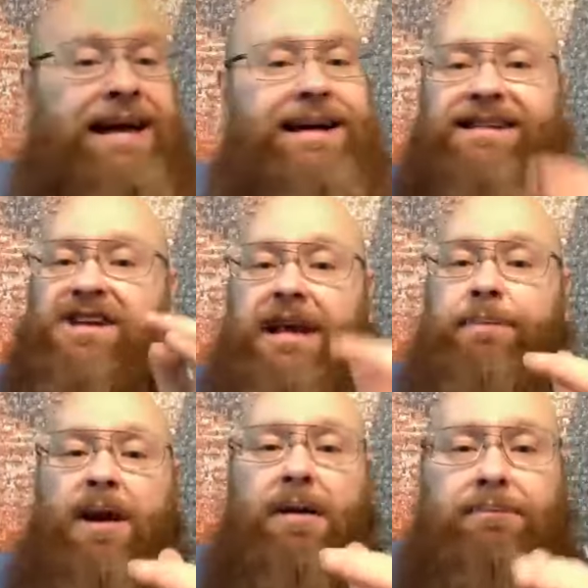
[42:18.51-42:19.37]
It's going to
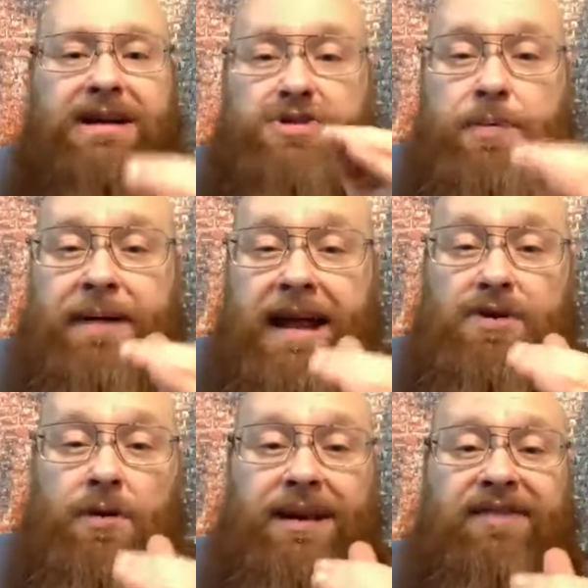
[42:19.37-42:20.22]
be on my
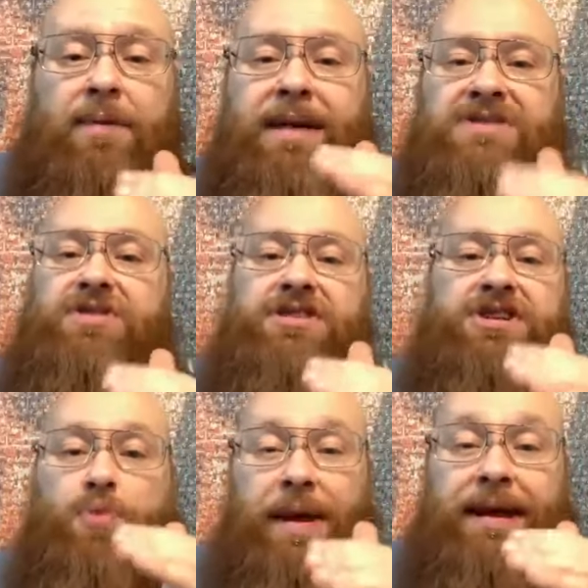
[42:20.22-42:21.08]
Supernatural Living Messages
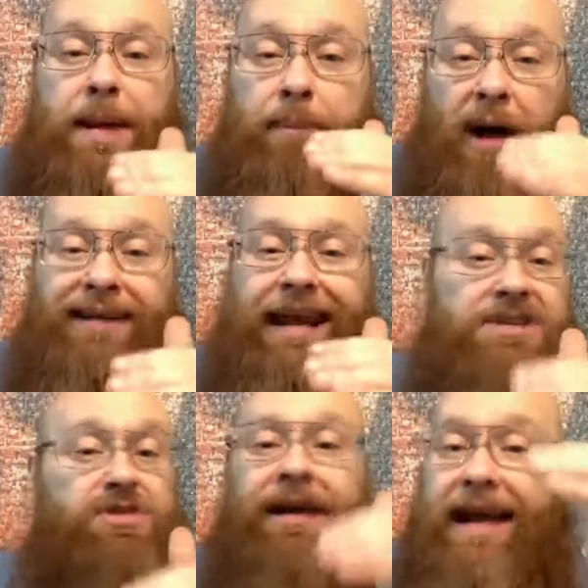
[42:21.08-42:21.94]
weekly
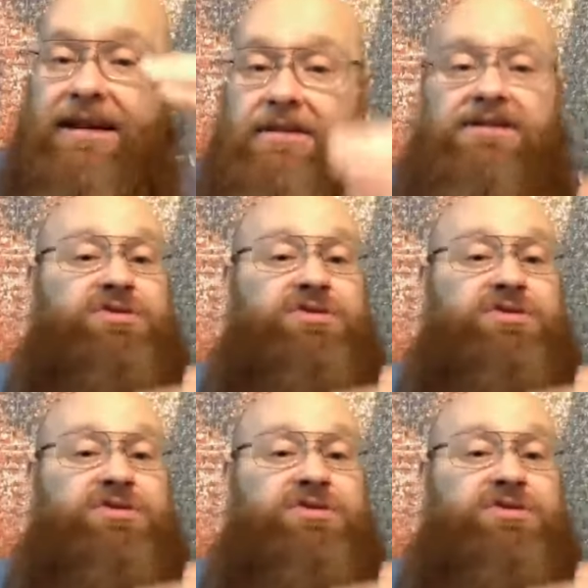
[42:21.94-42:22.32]
podcast on iTunes.